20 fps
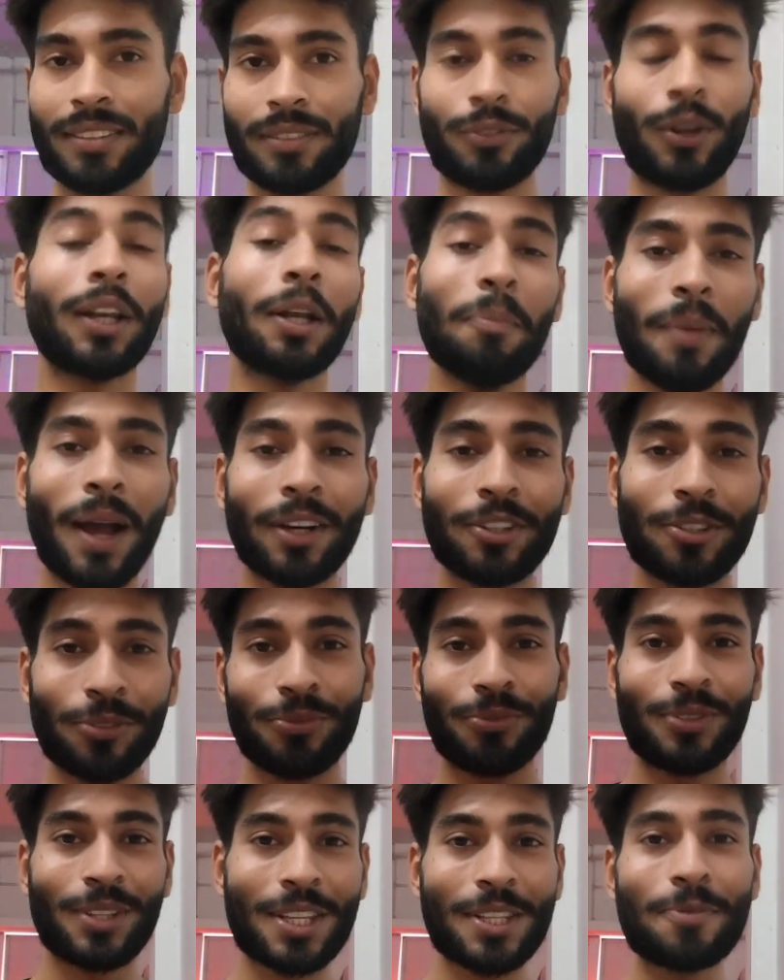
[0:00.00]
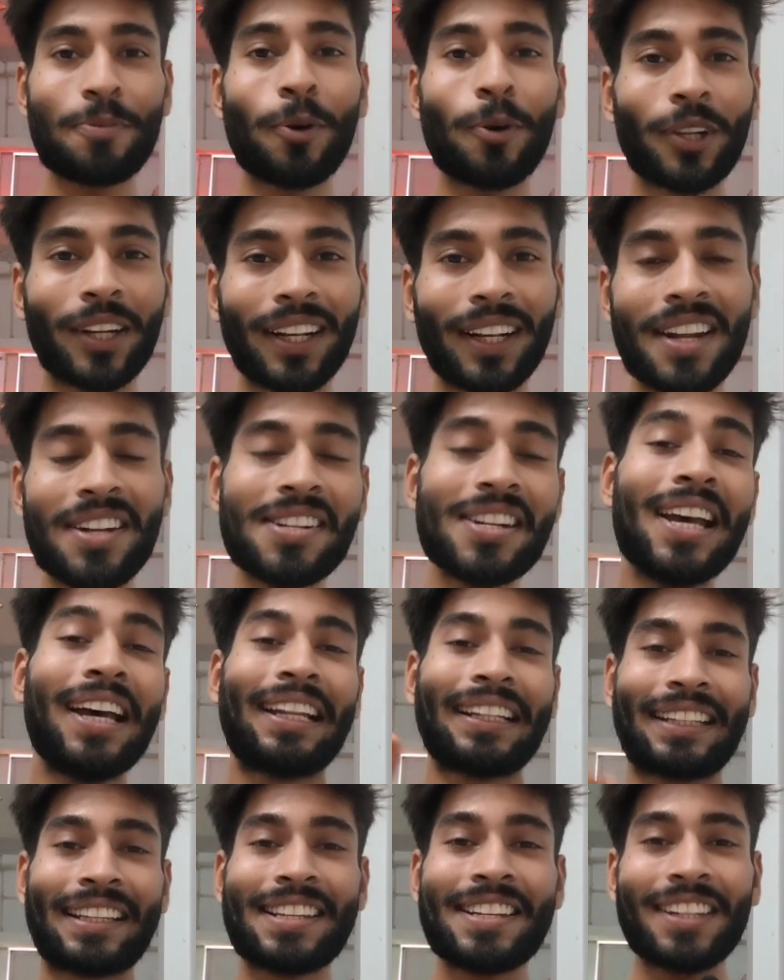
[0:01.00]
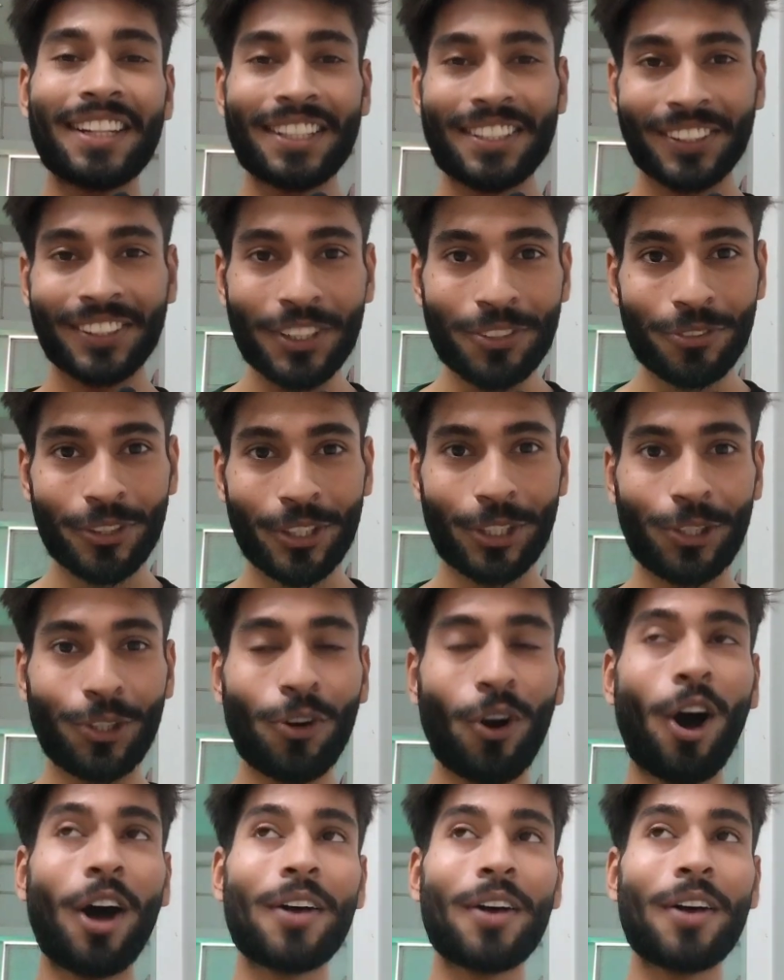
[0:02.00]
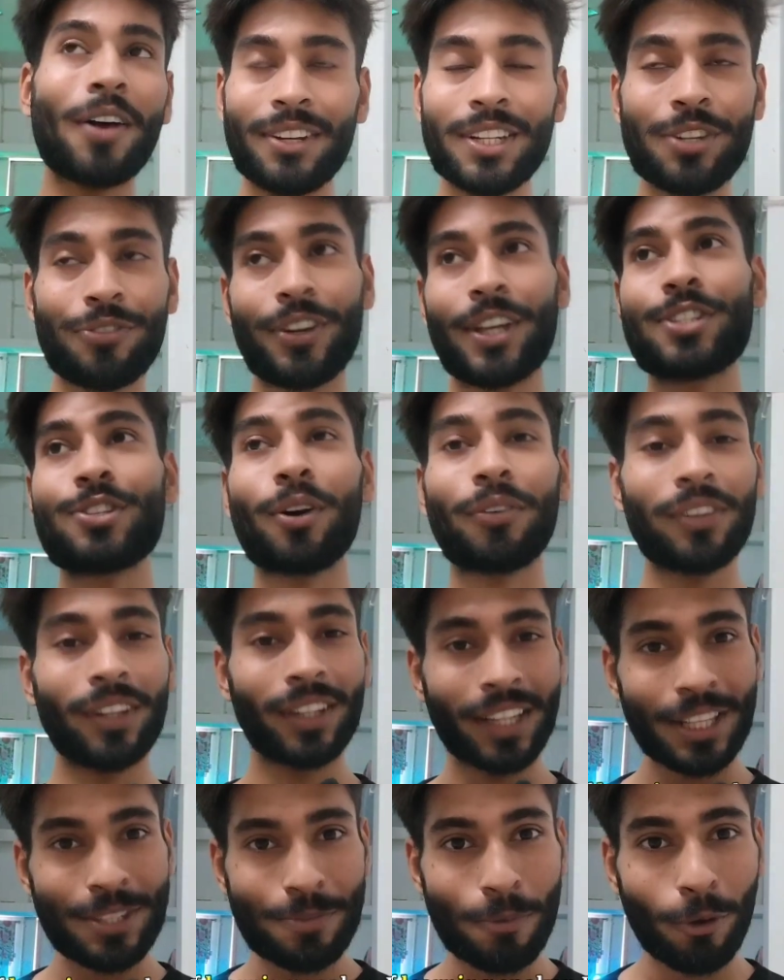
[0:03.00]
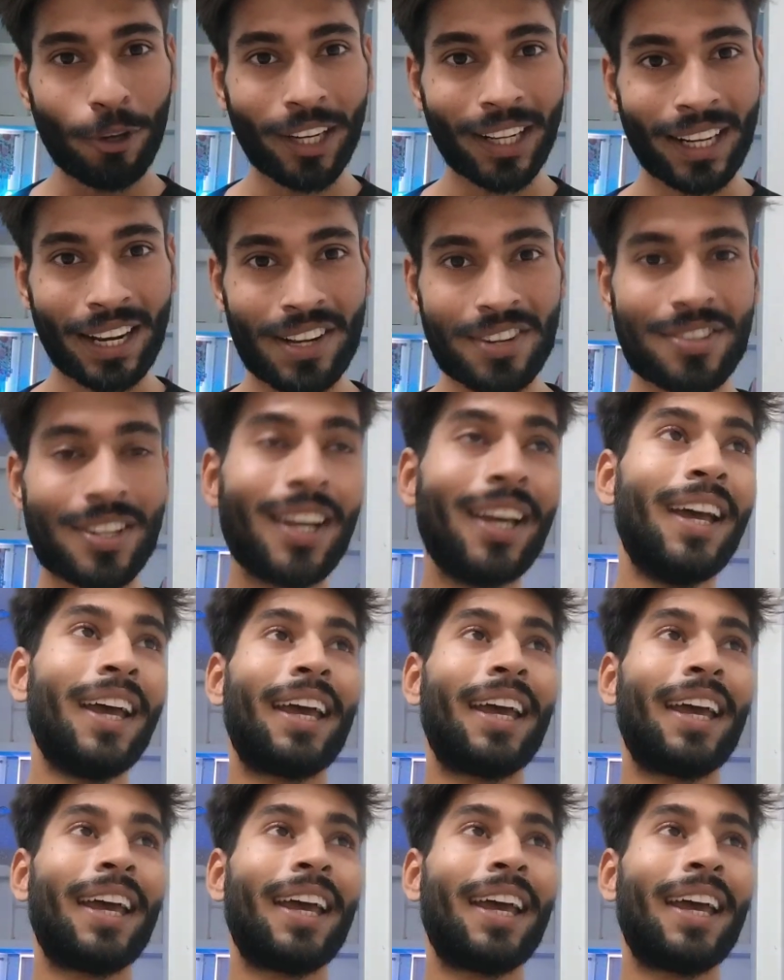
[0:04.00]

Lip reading: Welcome back to Vision Spoken English. This is the third video of 70 ways of learning spoken English.